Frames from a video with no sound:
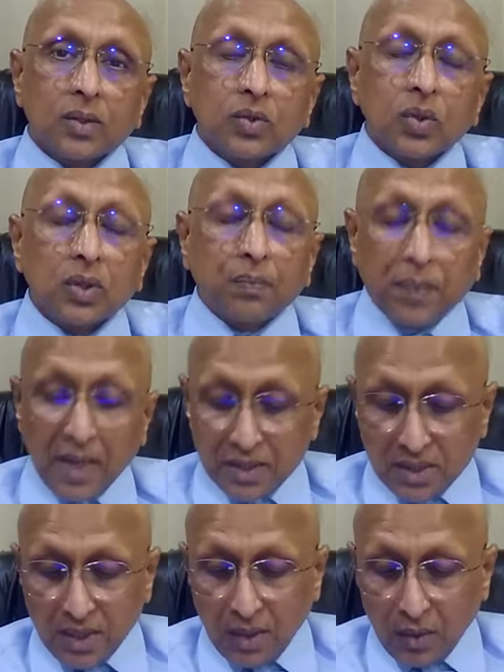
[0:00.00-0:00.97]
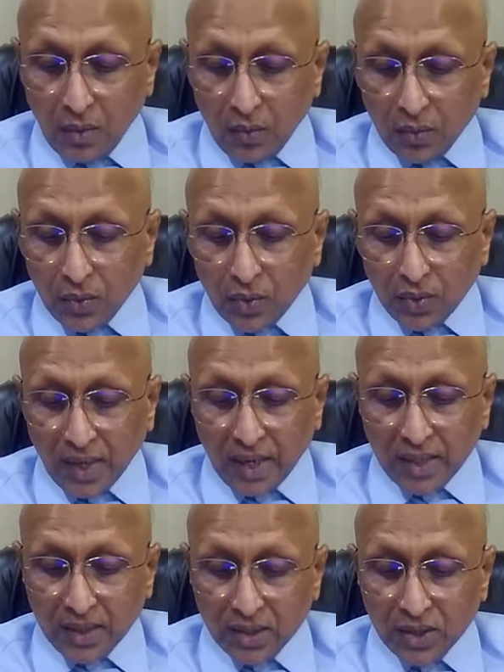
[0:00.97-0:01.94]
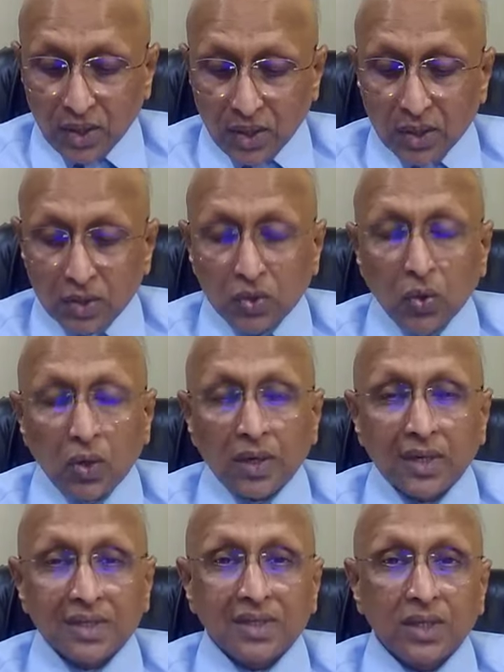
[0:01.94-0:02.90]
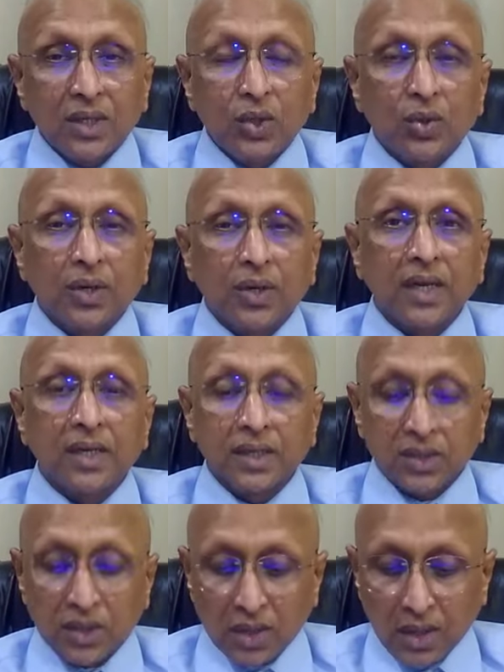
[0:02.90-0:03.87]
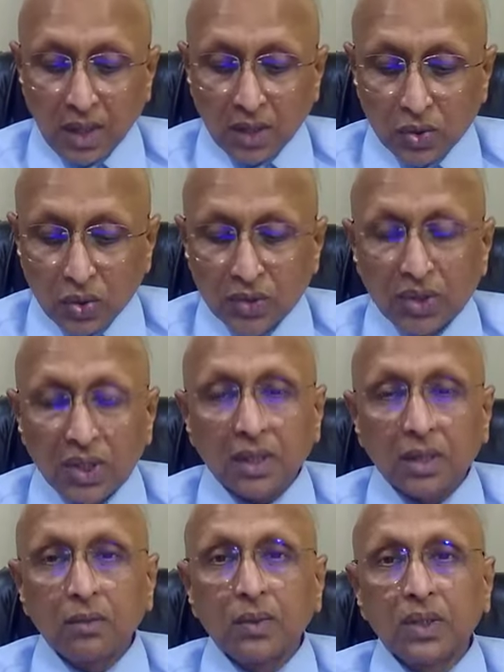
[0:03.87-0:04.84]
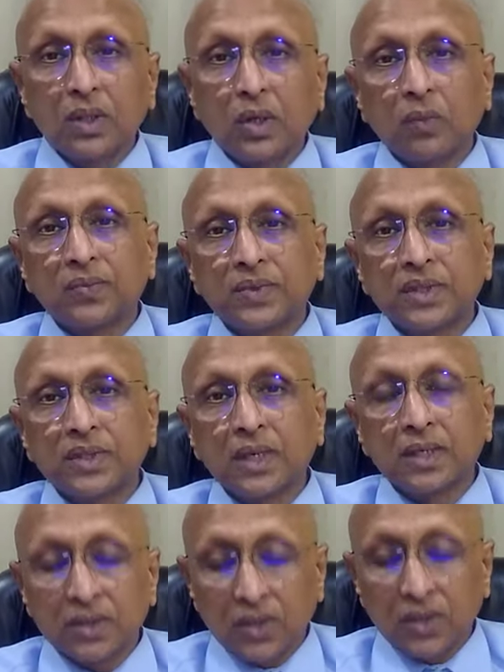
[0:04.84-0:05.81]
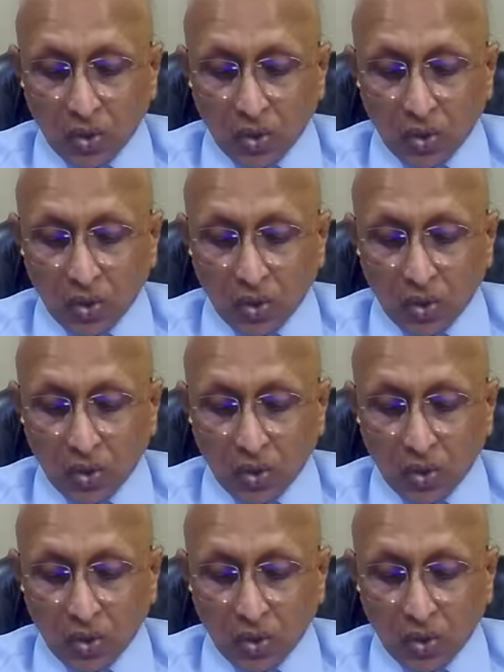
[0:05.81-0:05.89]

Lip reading: So the pains in uterine region, the soreness in uterine region associated with dropsy is the